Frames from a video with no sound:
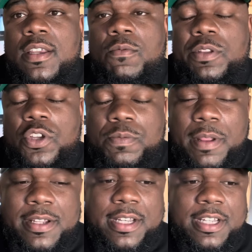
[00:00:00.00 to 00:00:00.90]
with those
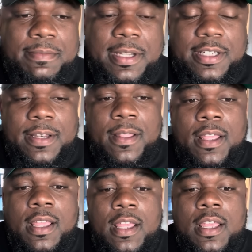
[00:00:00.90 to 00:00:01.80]
players I just mentioned,
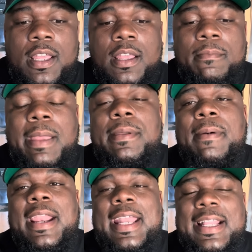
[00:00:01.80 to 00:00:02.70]
maybe
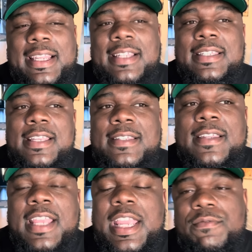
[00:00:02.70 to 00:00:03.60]
by the end of the season,
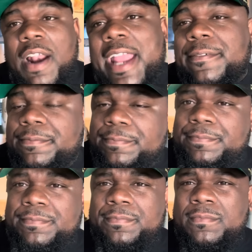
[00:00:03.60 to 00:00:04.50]
he right.
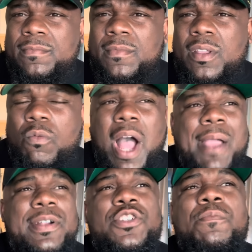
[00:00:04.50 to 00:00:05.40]
Why
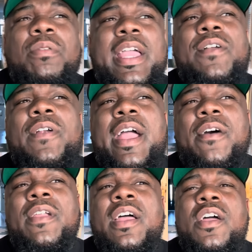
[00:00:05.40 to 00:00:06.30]
would you play
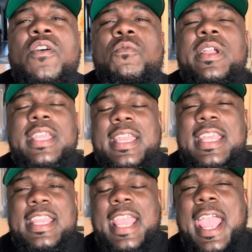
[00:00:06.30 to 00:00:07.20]
around? What can
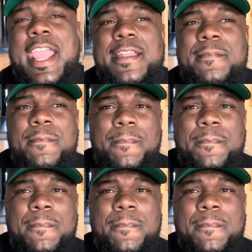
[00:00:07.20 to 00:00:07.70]
he gain